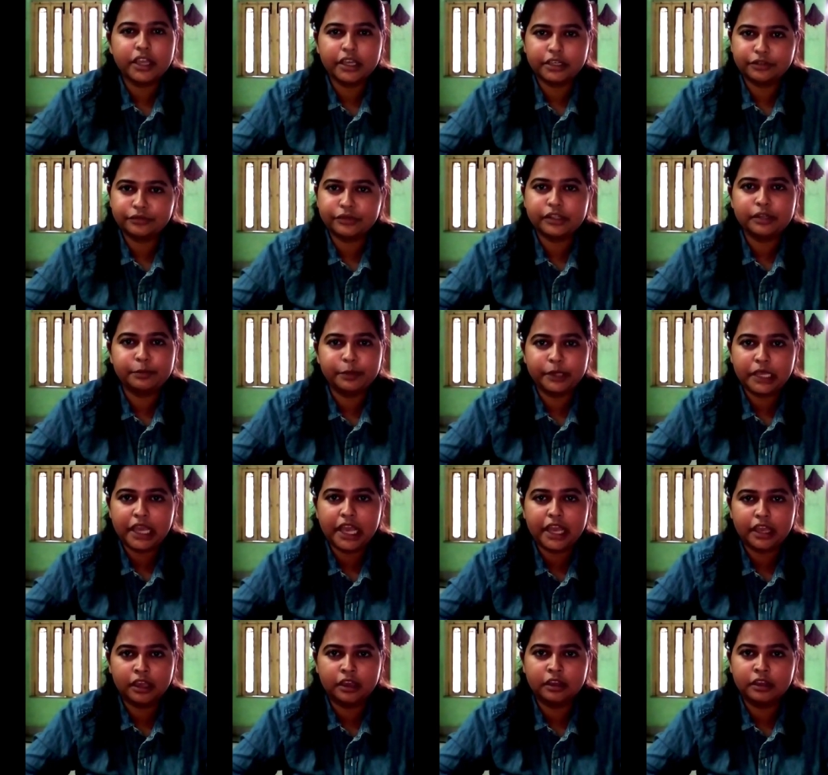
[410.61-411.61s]
It will be
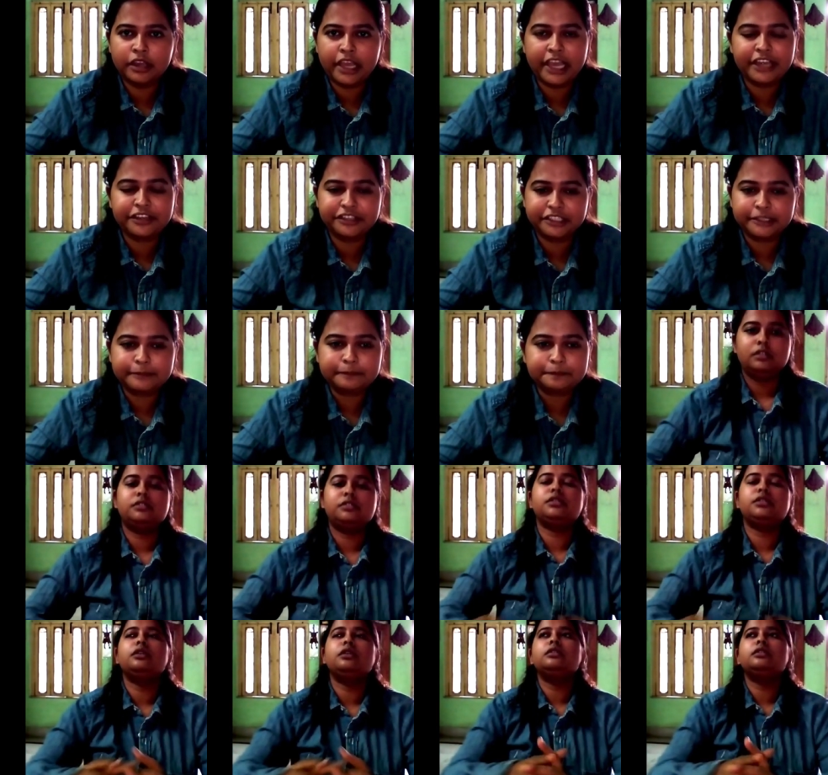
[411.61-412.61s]
uh, handy.
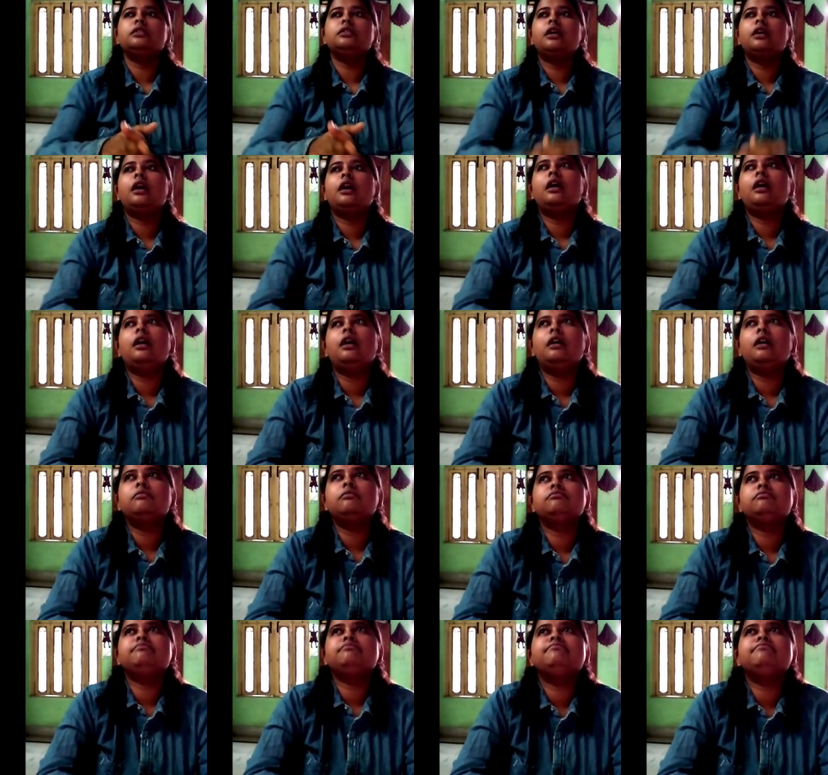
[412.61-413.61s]
So
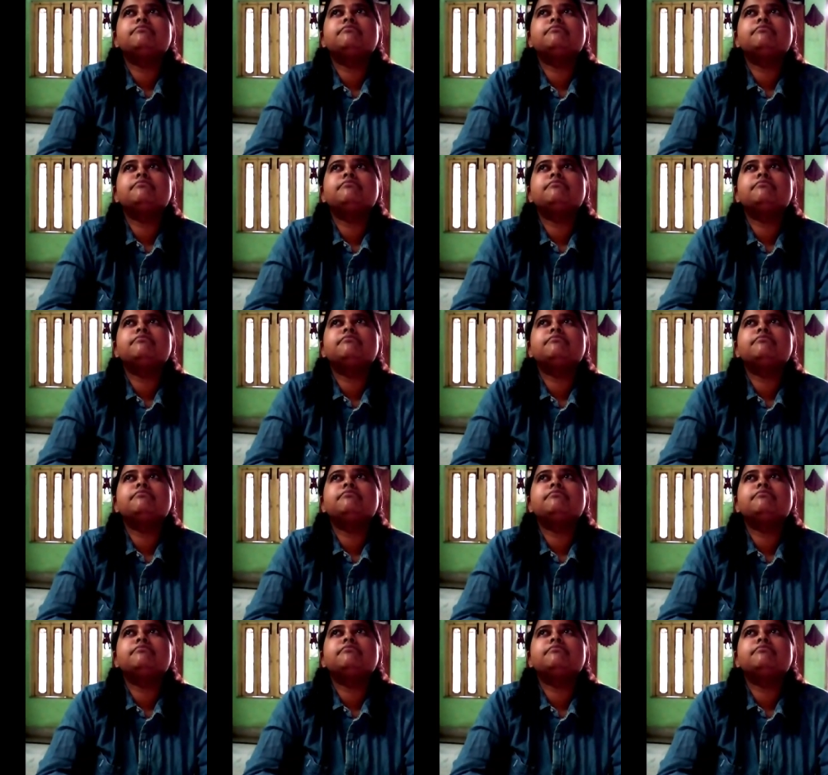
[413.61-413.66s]
um